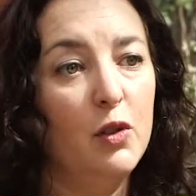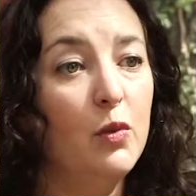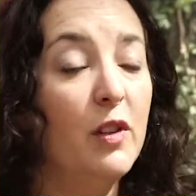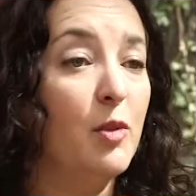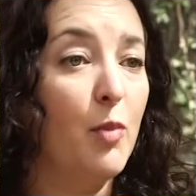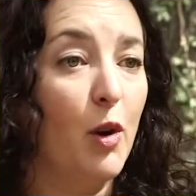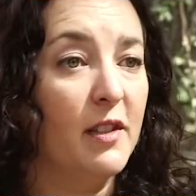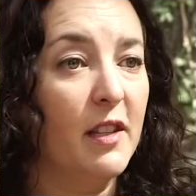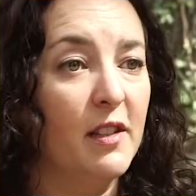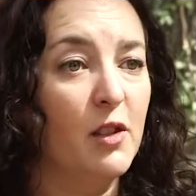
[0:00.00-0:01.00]
this
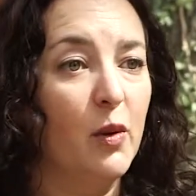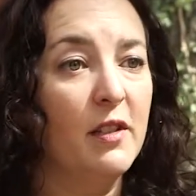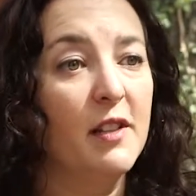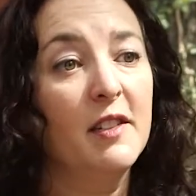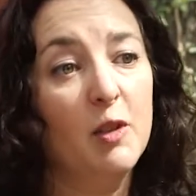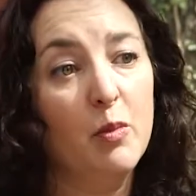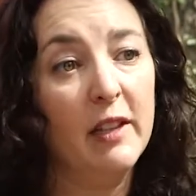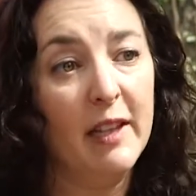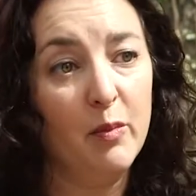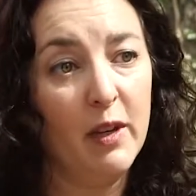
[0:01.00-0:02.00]
person. So it doesn't
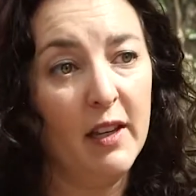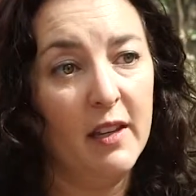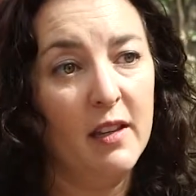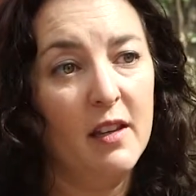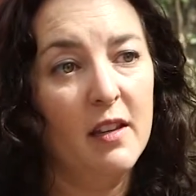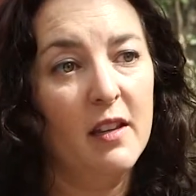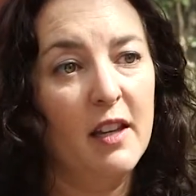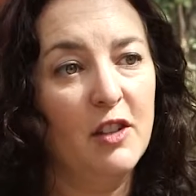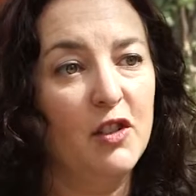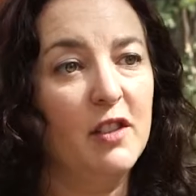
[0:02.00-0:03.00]
deplete me.
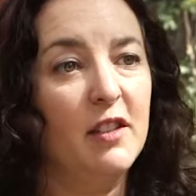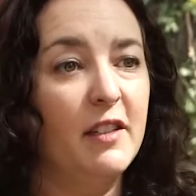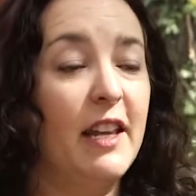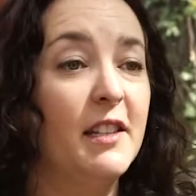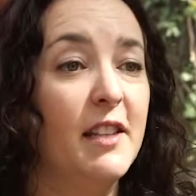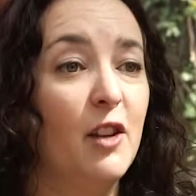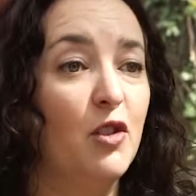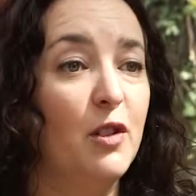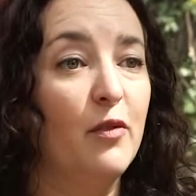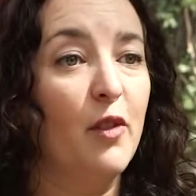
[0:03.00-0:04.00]
It just takes the
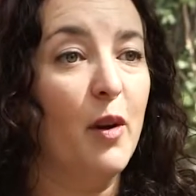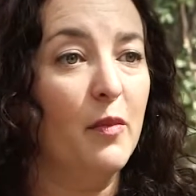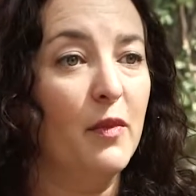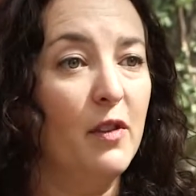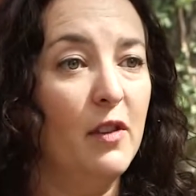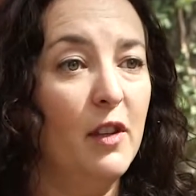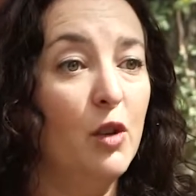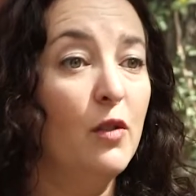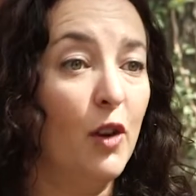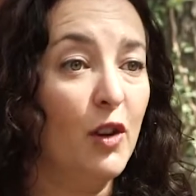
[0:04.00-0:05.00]
energy from the
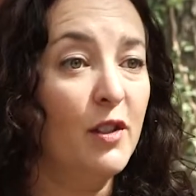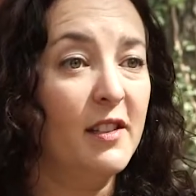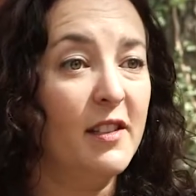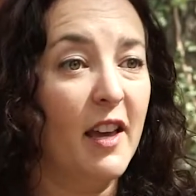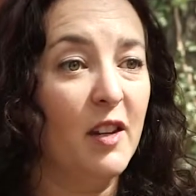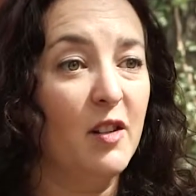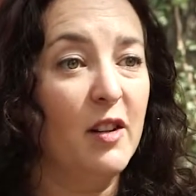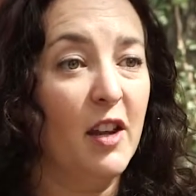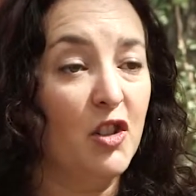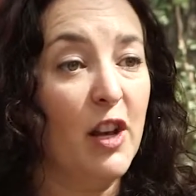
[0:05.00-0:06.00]
universe
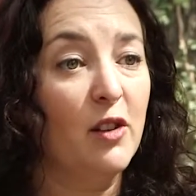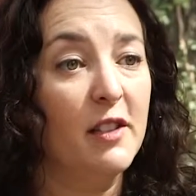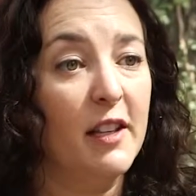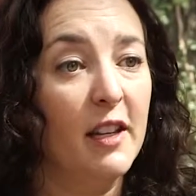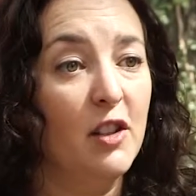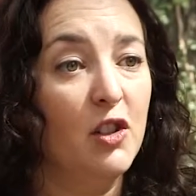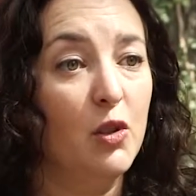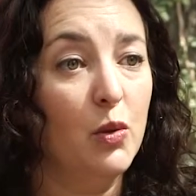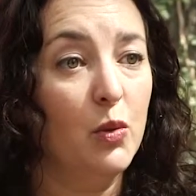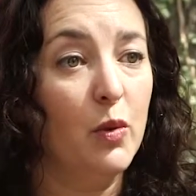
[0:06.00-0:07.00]
and channels it
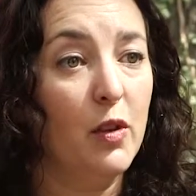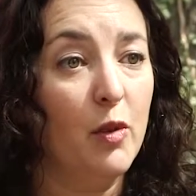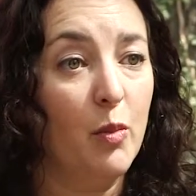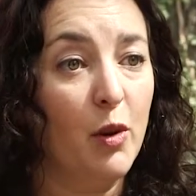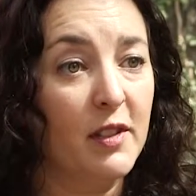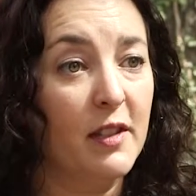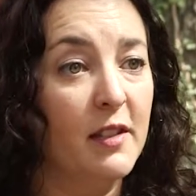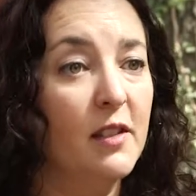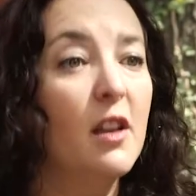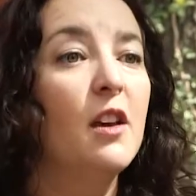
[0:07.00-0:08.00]
into the
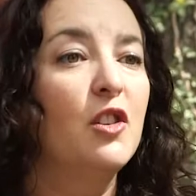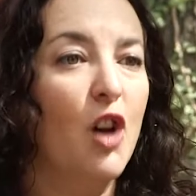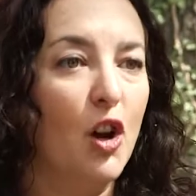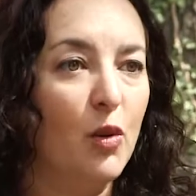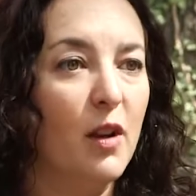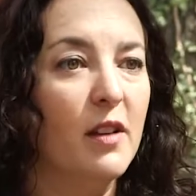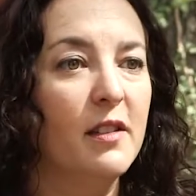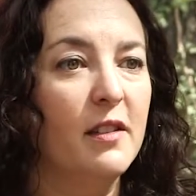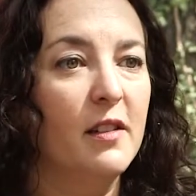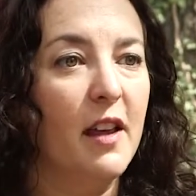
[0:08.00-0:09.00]
person's chakras
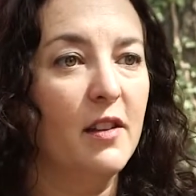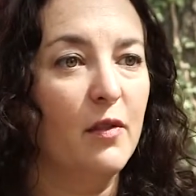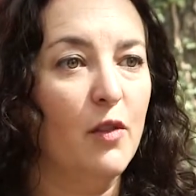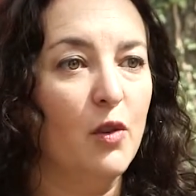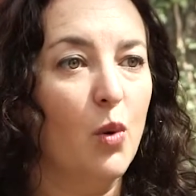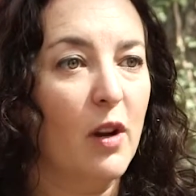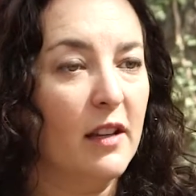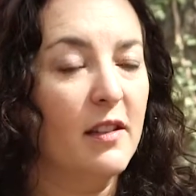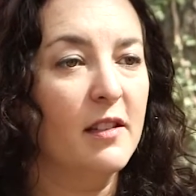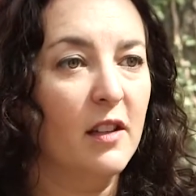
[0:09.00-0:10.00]
and different
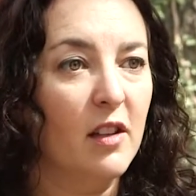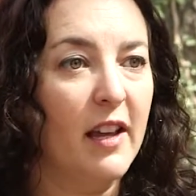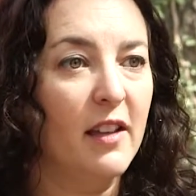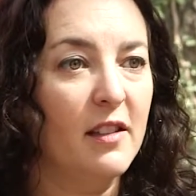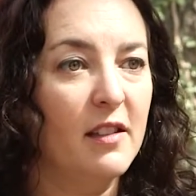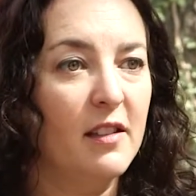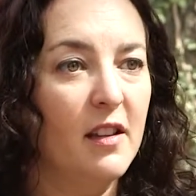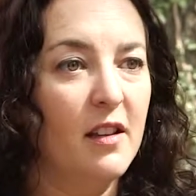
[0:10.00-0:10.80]
organs and glands.